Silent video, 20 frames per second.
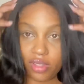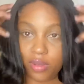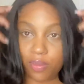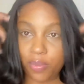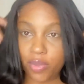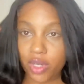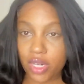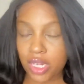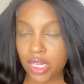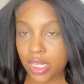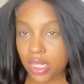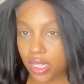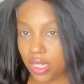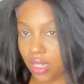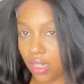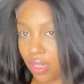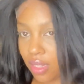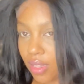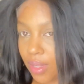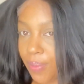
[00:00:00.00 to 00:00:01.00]
pretty
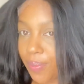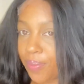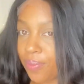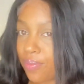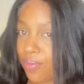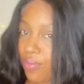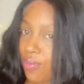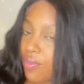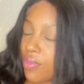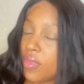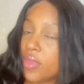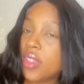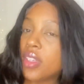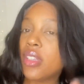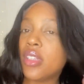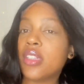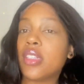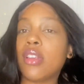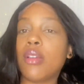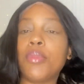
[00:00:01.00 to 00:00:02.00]
good.
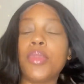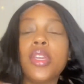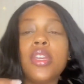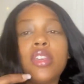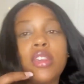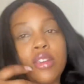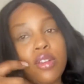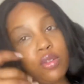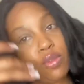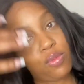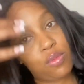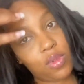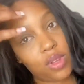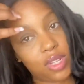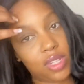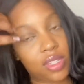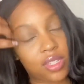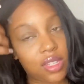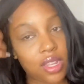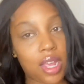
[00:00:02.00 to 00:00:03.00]
It's gonna be cute
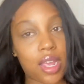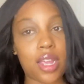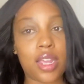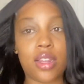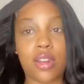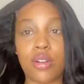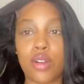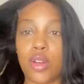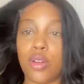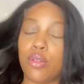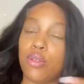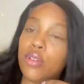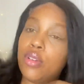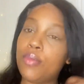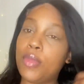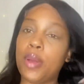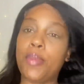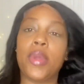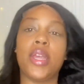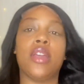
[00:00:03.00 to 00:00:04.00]
once I, you know, do
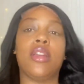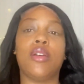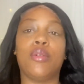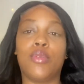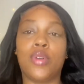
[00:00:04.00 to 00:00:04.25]
my makeup.